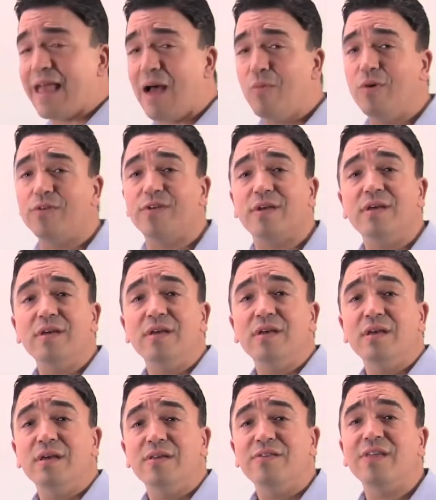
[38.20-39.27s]
that that was a
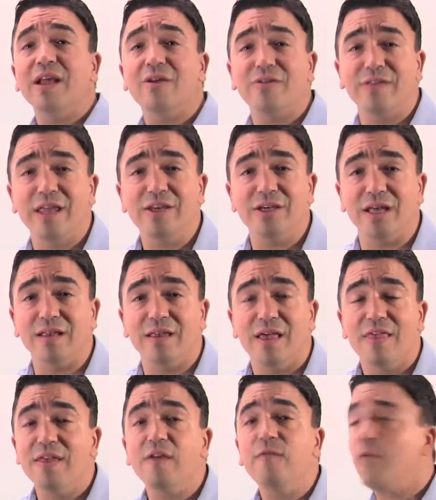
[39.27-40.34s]
single digit.
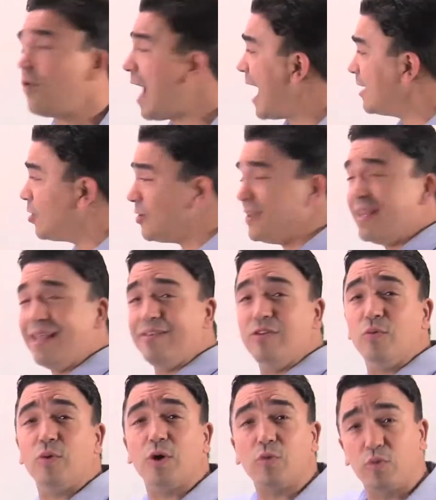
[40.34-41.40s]
Therefore, I don't need
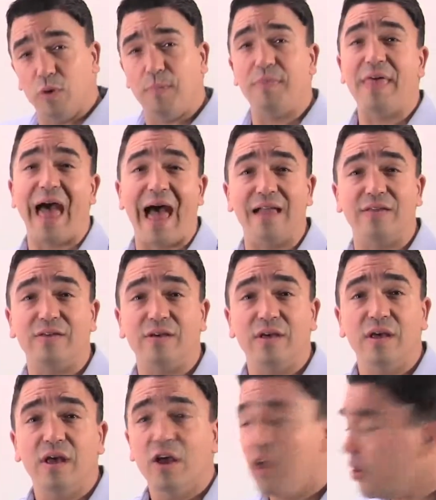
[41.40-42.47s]
to regroup that.
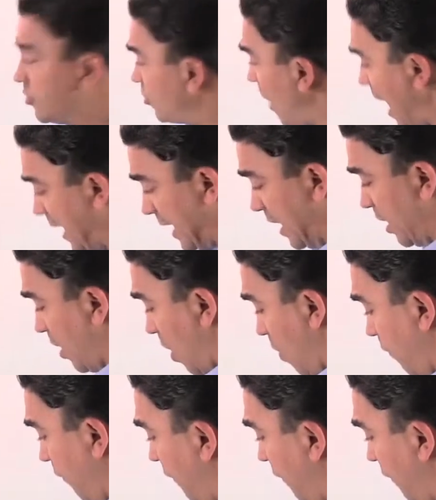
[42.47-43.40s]
So I can go